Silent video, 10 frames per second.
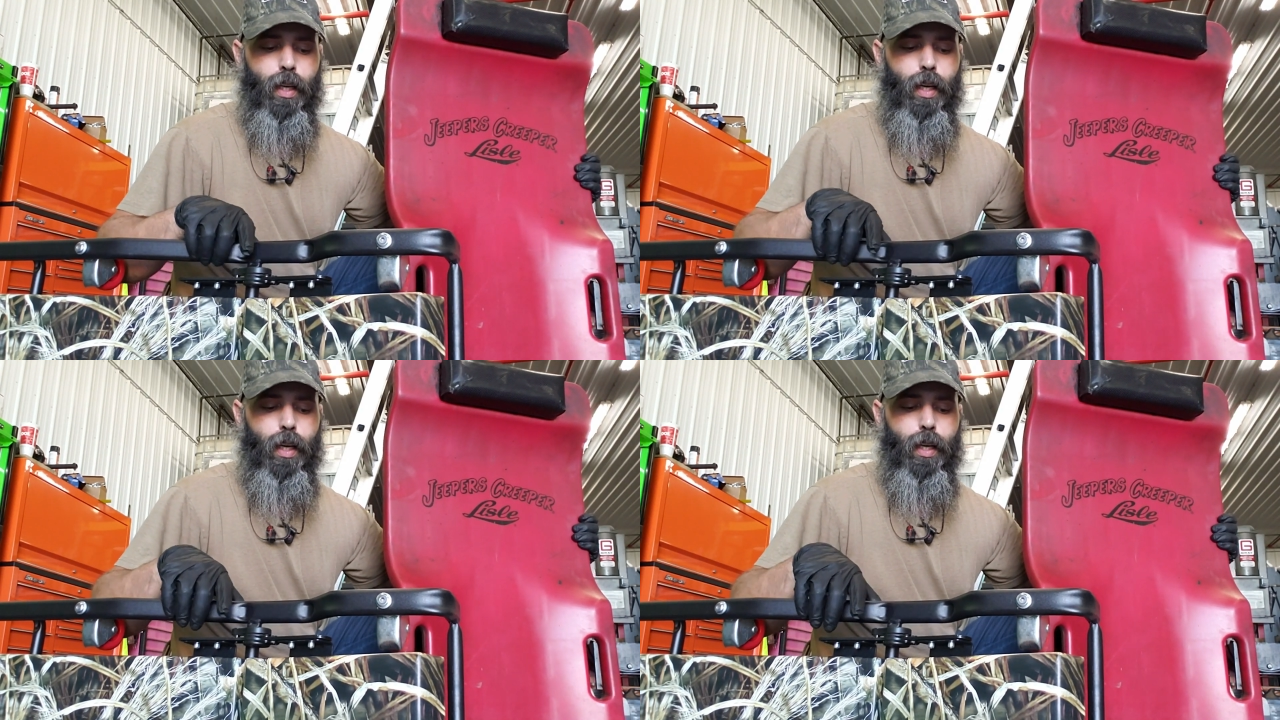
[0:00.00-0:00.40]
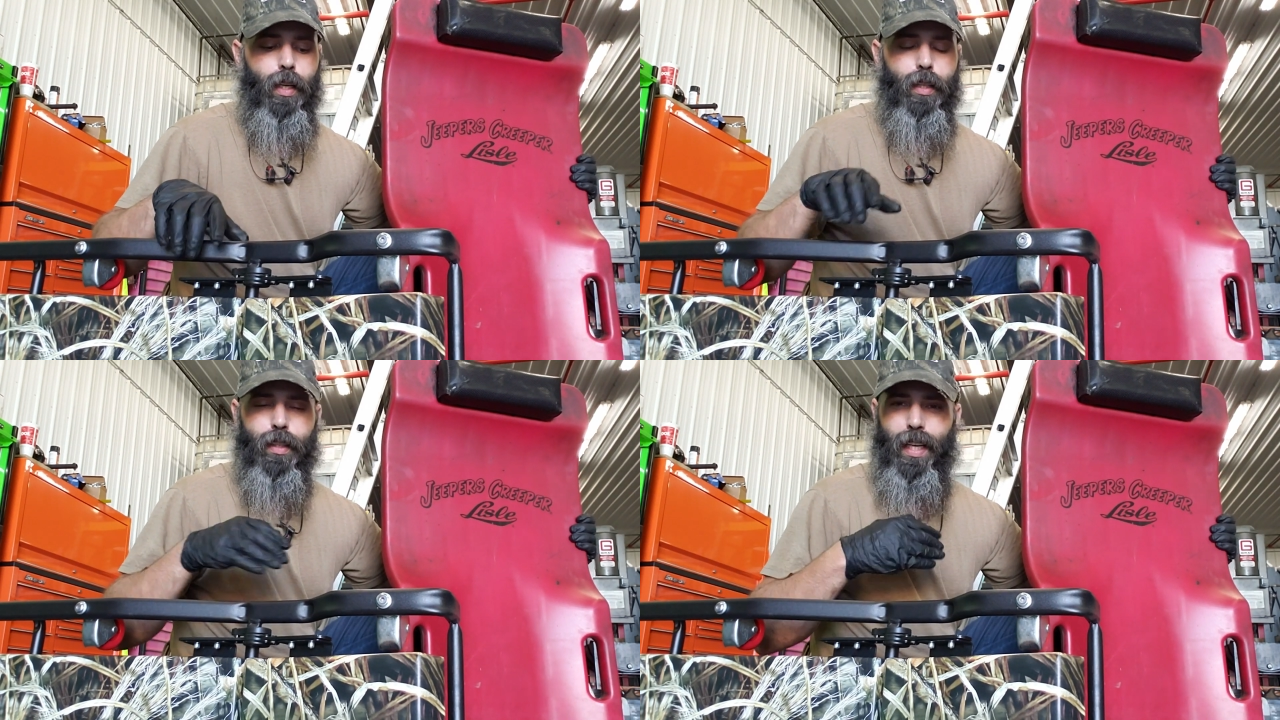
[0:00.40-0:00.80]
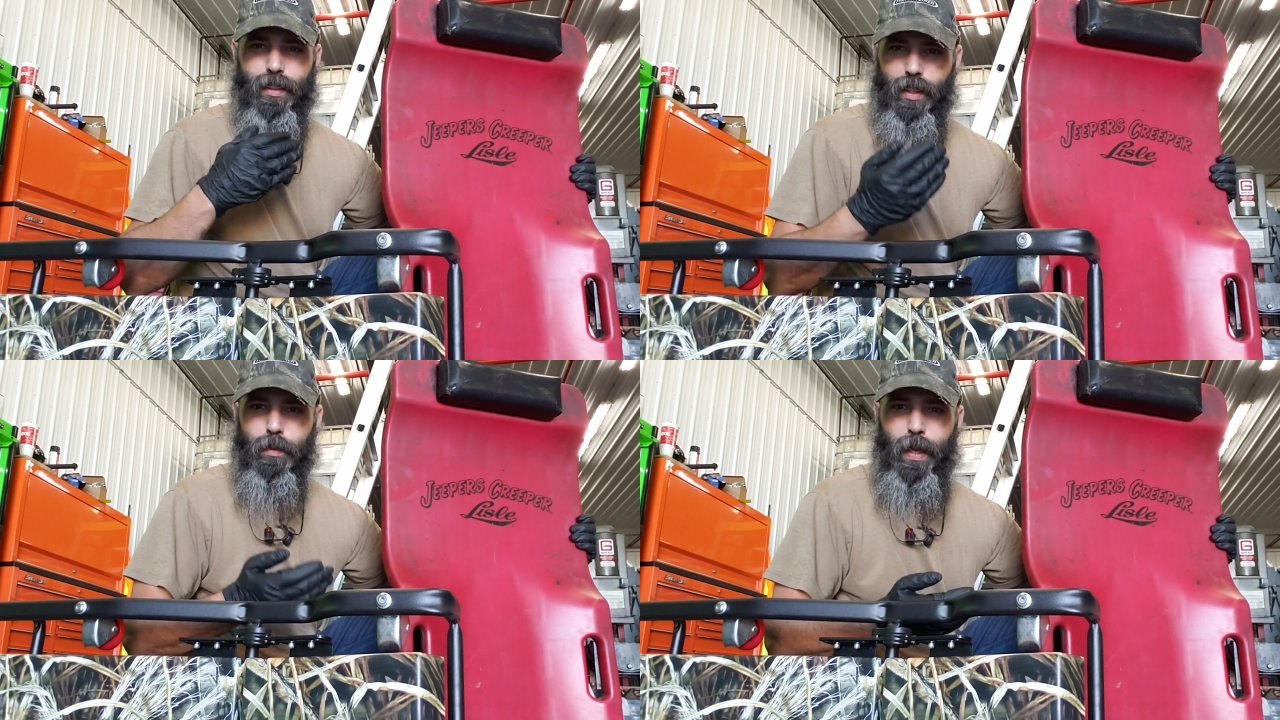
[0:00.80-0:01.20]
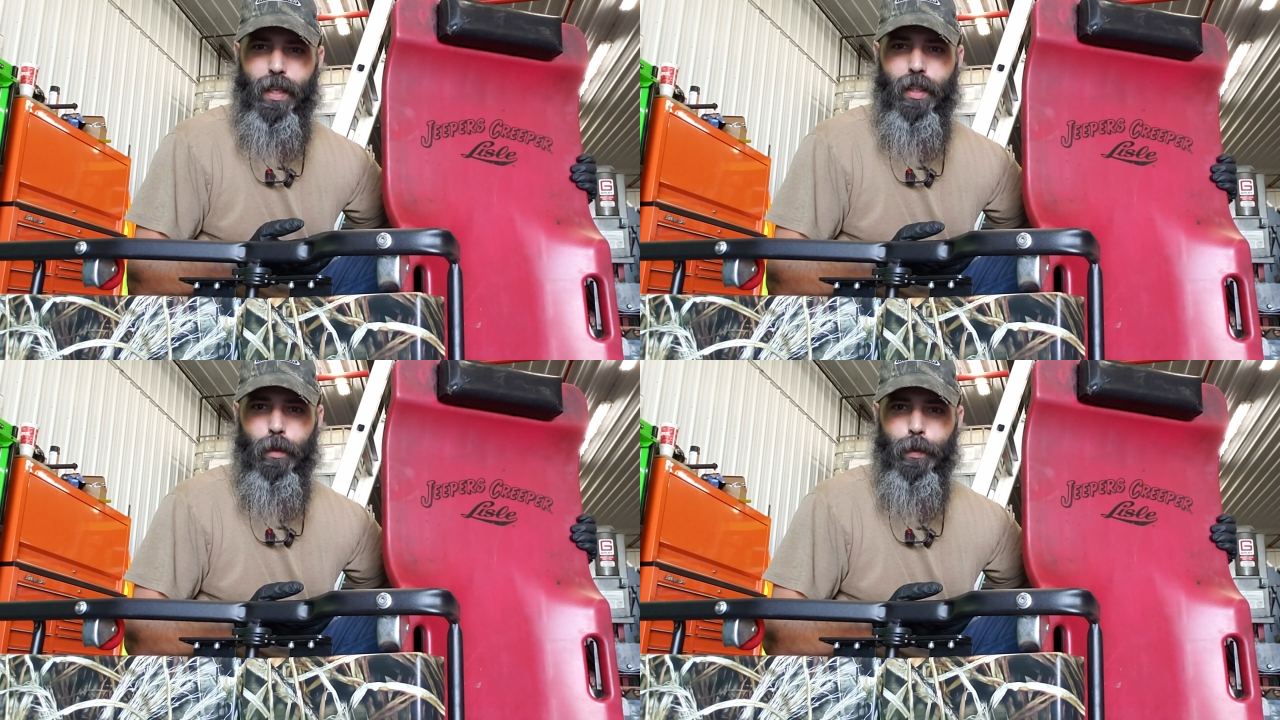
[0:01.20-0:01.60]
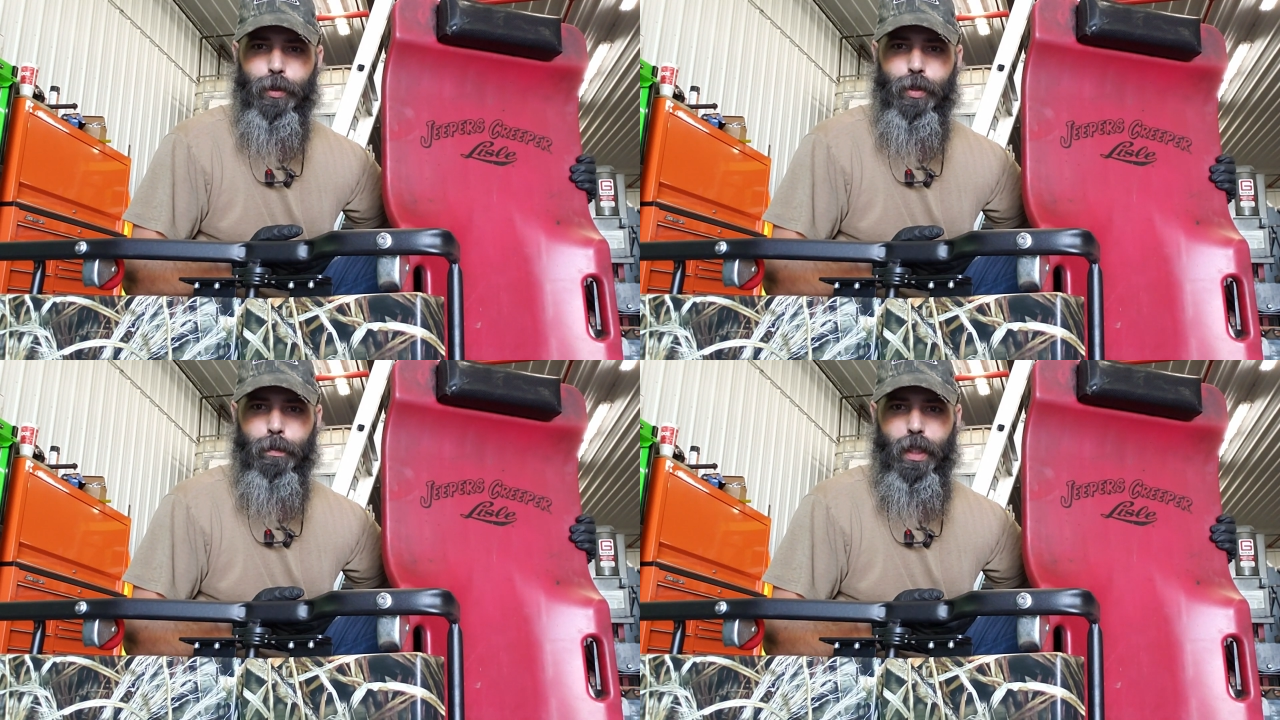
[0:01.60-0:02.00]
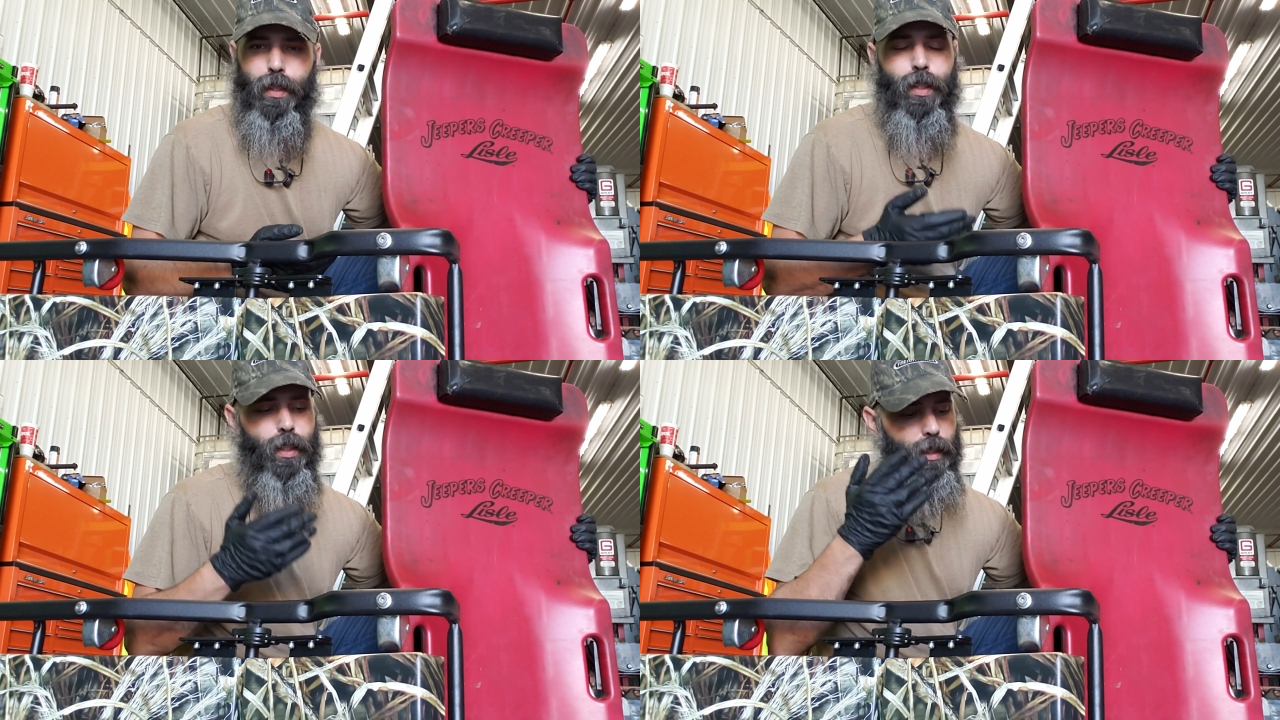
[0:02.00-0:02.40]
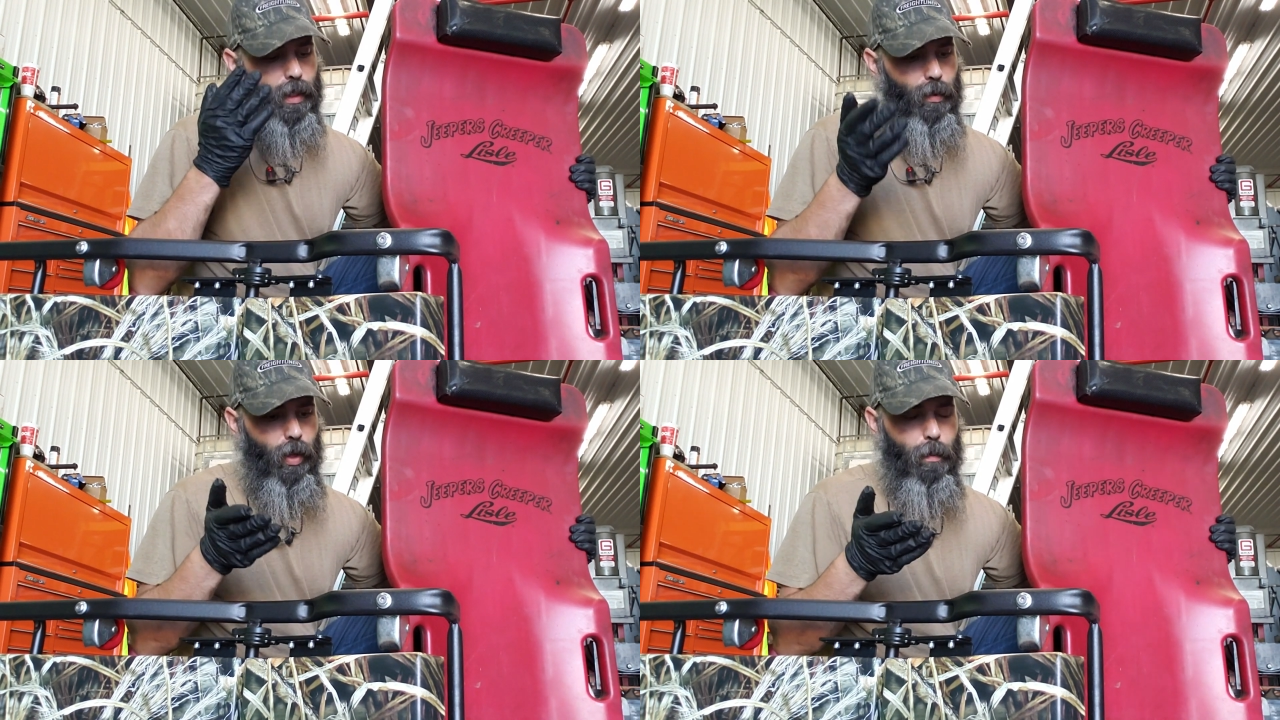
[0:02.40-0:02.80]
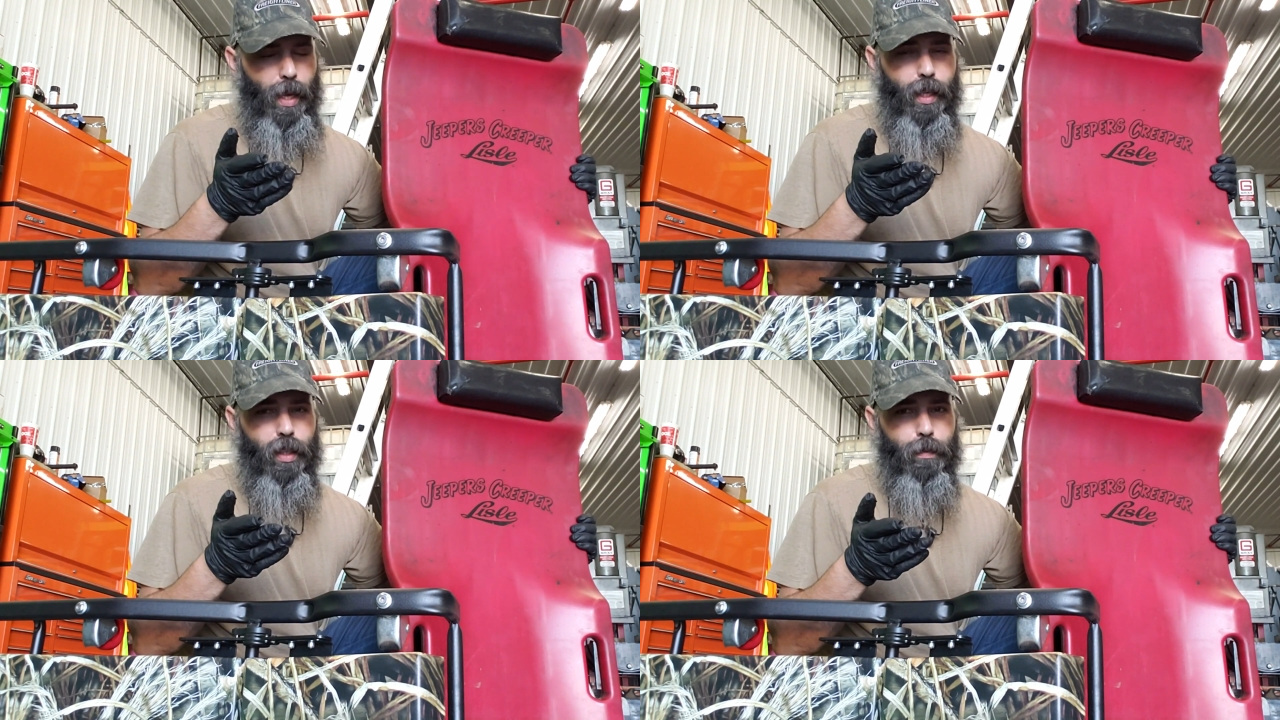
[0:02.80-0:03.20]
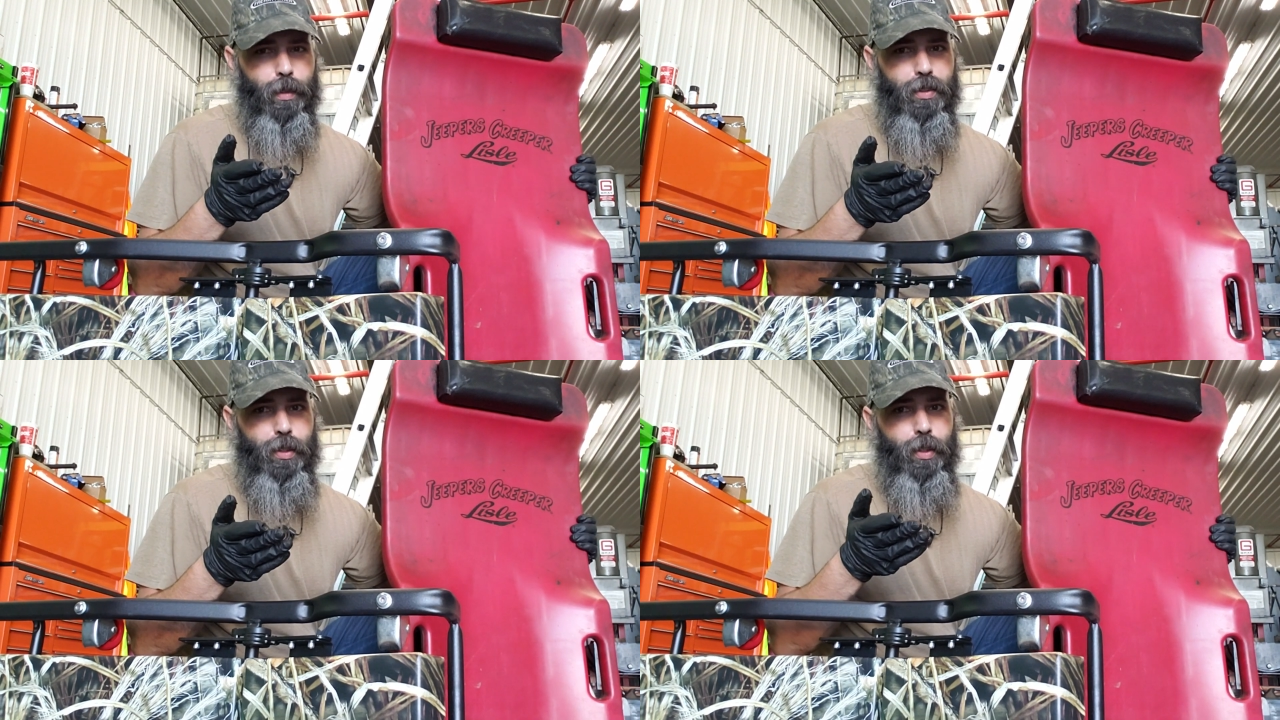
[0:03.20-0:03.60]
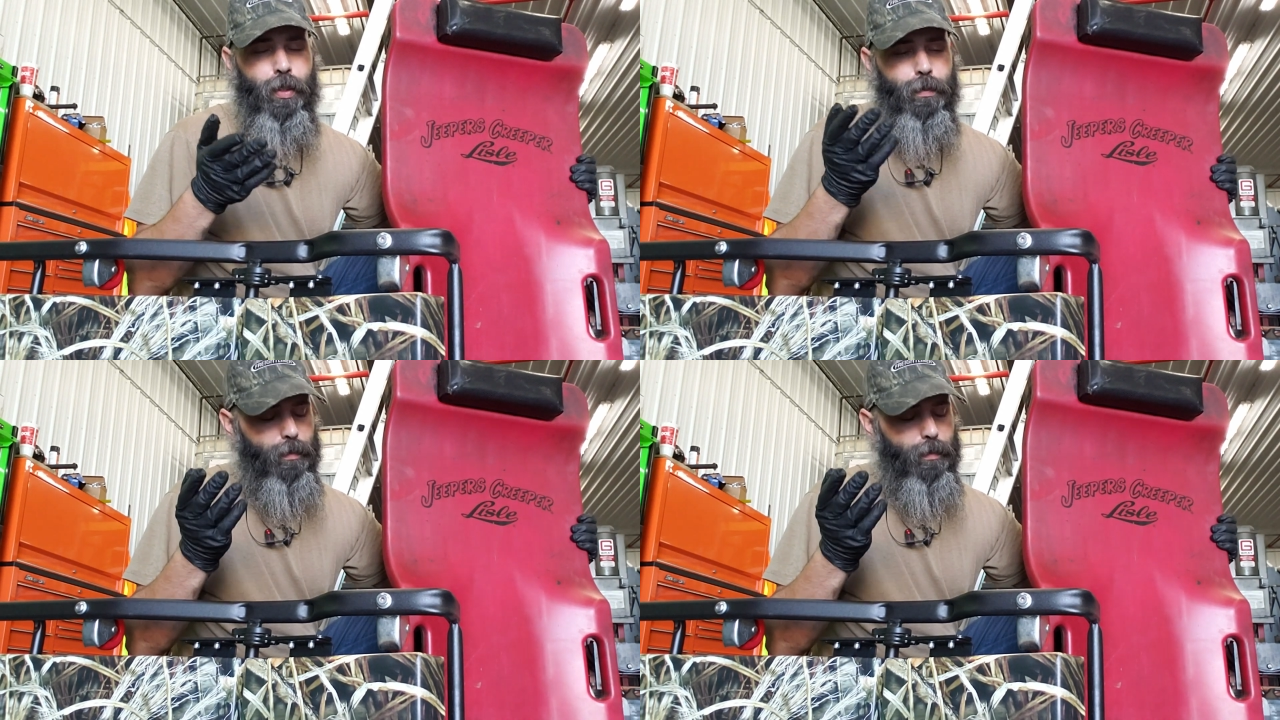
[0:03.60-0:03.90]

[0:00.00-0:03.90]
that does make a difference to me. Will it make a difference to you?